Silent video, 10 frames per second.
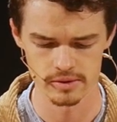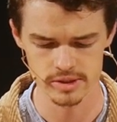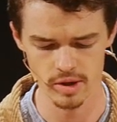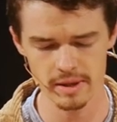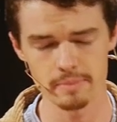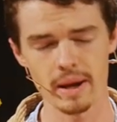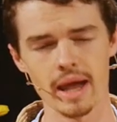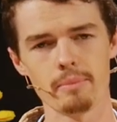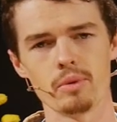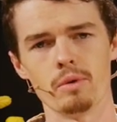So many
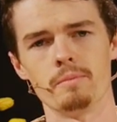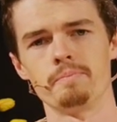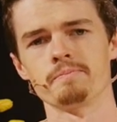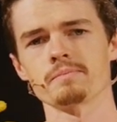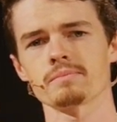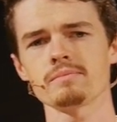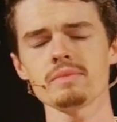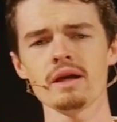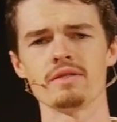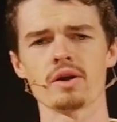people
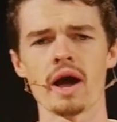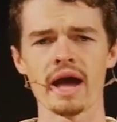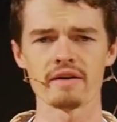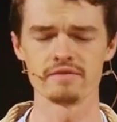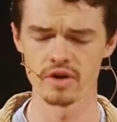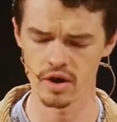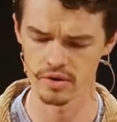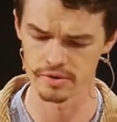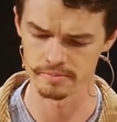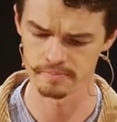that I have
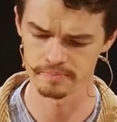known